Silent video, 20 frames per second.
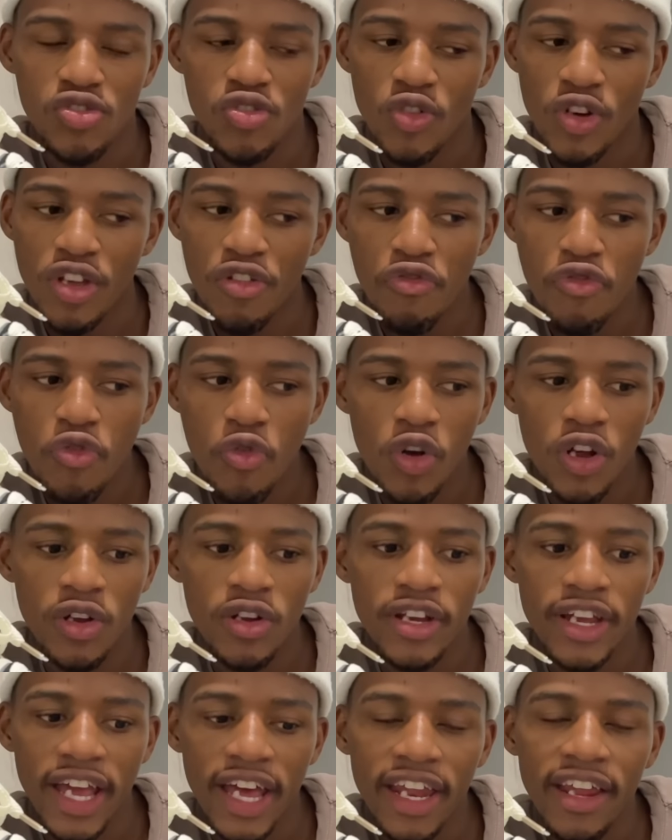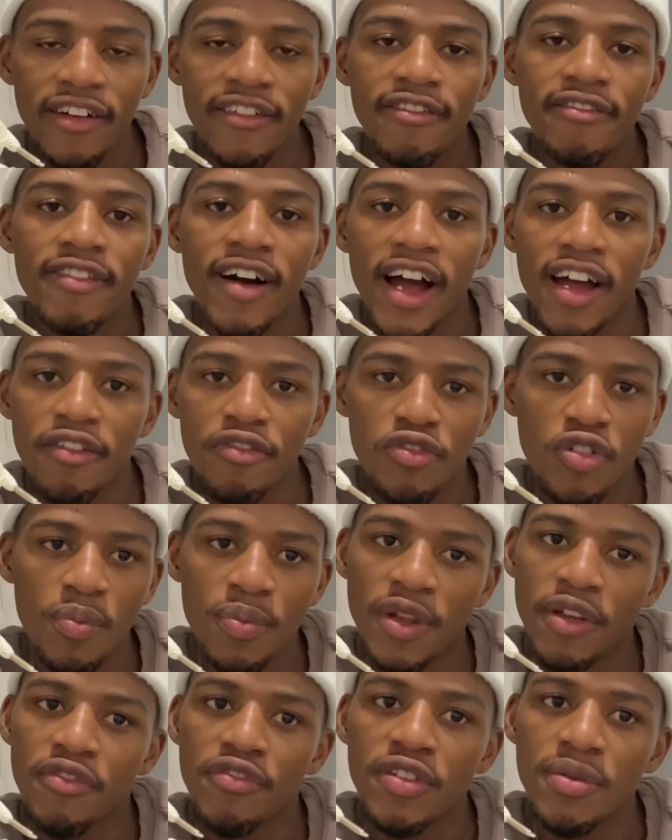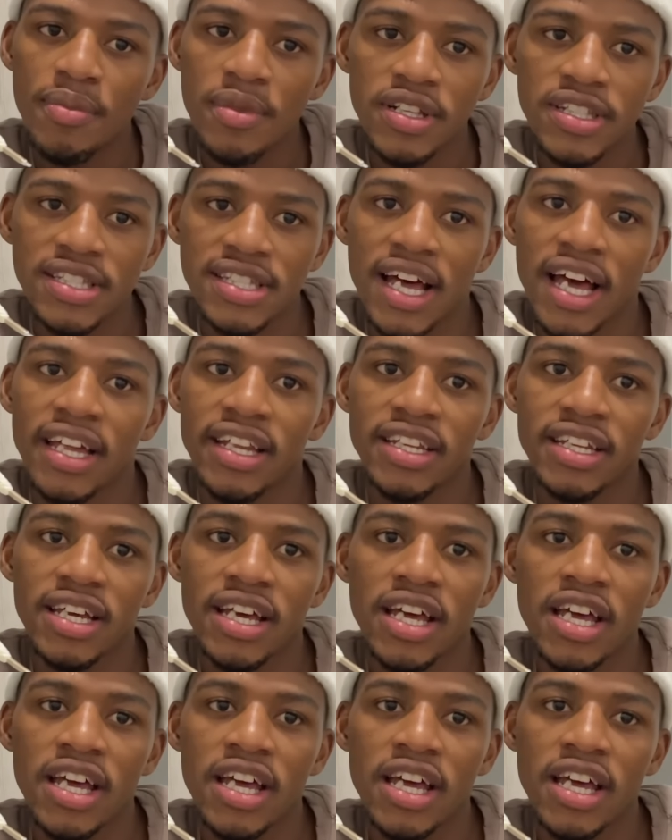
if you're getting 5 from the female side,